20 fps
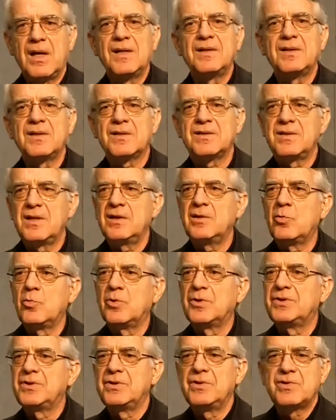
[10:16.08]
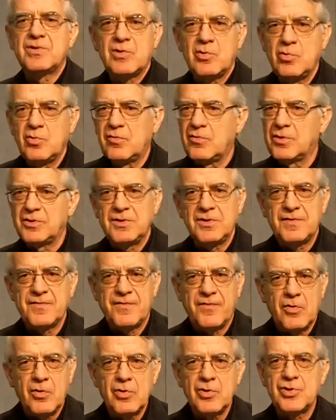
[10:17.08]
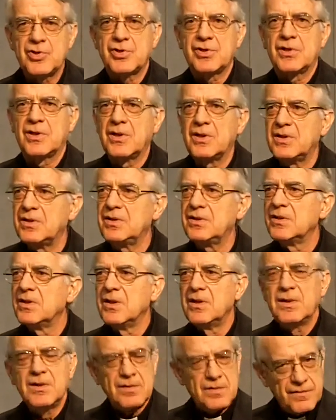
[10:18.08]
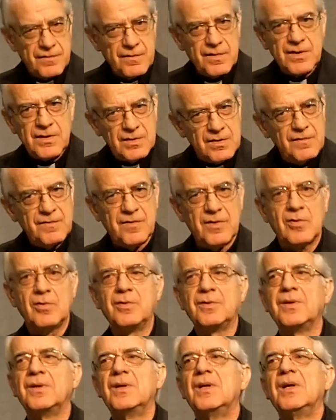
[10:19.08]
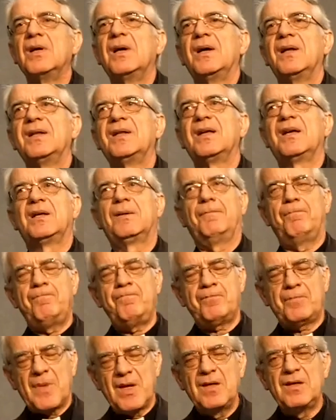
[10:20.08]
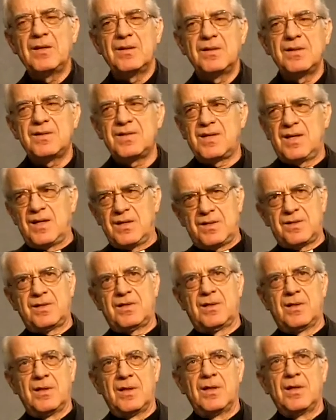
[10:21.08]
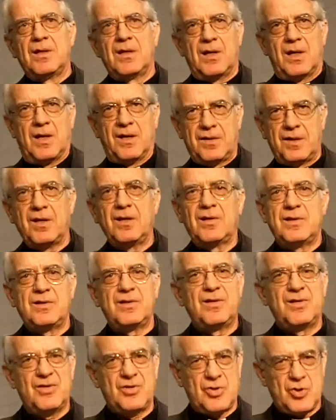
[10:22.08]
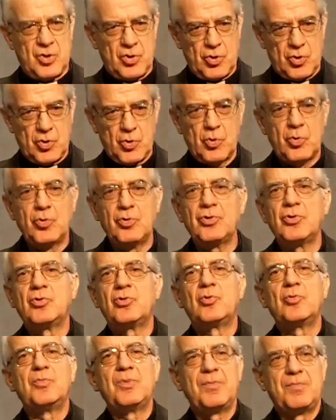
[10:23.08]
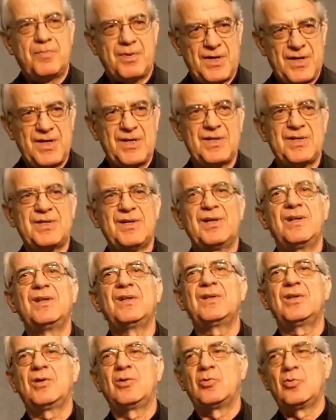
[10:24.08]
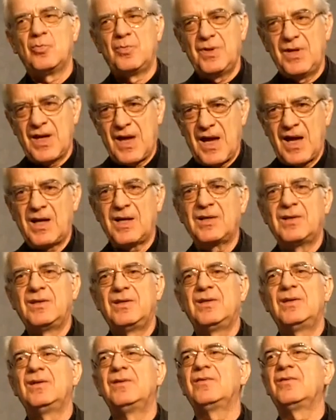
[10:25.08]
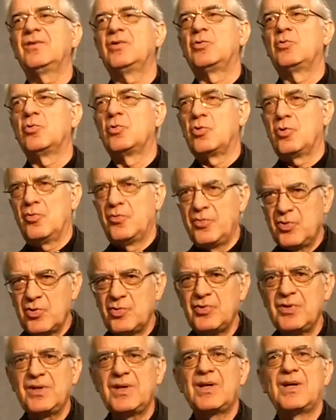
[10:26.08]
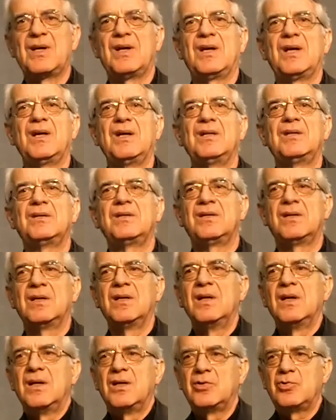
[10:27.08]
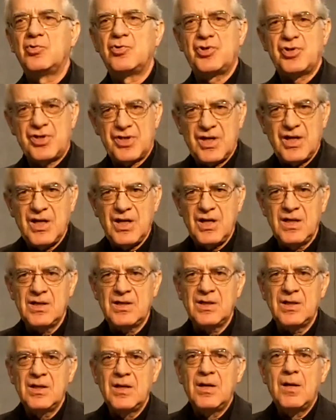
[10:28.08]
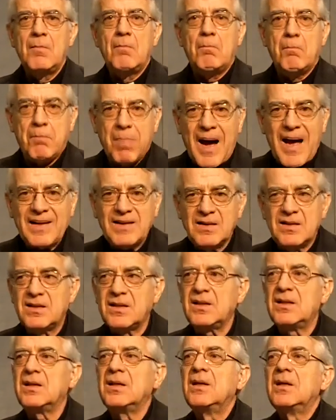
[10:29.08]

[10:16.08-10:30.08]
understand what is true, what is false, and it's very difficult. And then, in this sense, I think it is good to be present, to be active, to communicate, to share, but